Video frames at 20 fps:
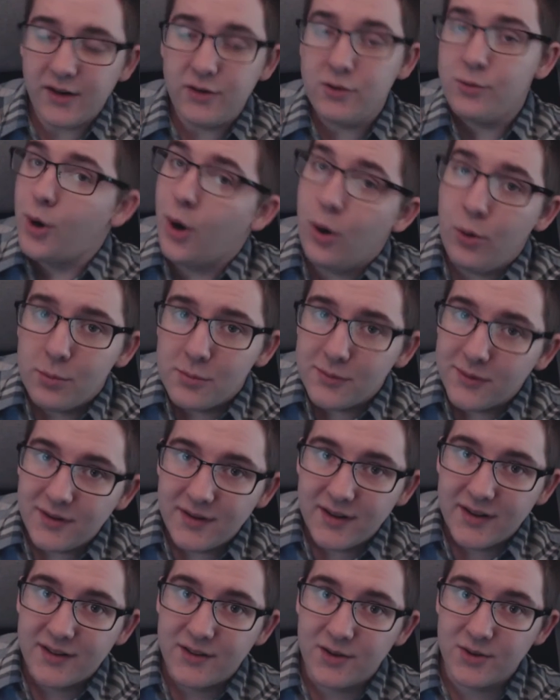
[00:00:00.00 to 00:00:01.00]
I do hope
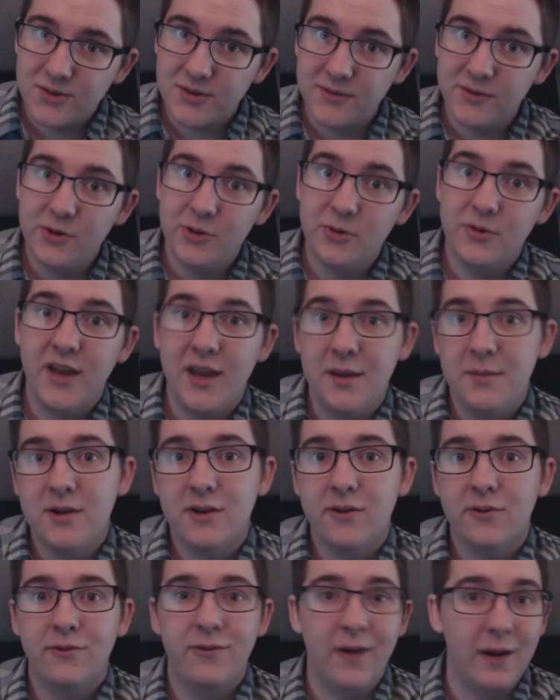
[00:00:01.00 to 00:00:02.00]
that those of you who came
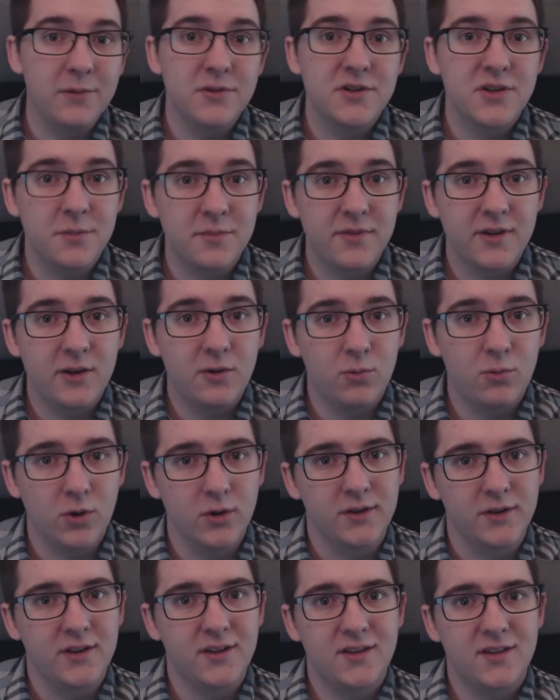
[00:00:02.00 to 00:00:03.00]
here found something
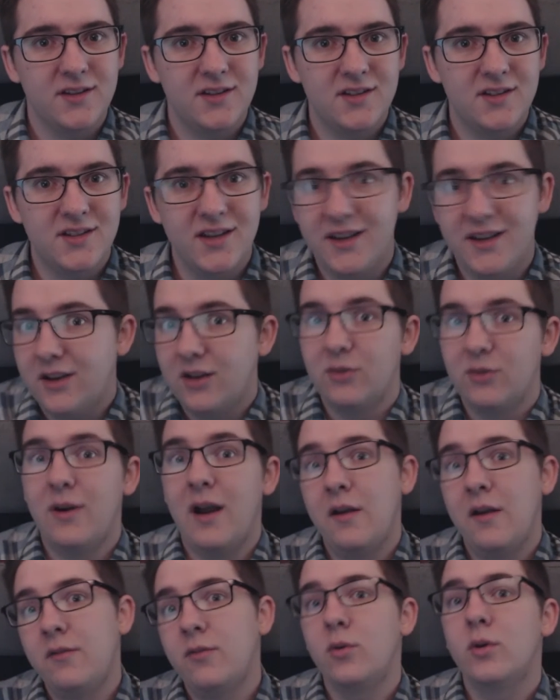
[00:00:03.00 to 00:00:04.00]
worth sticking
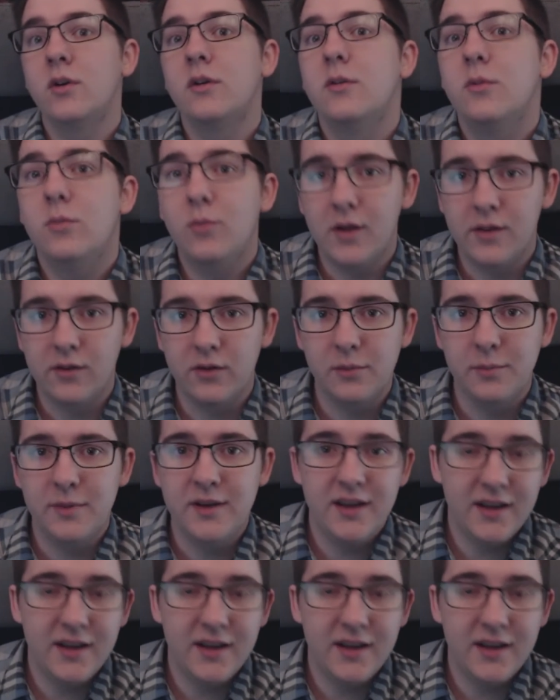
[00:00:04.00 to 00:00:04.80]
around for, whether it be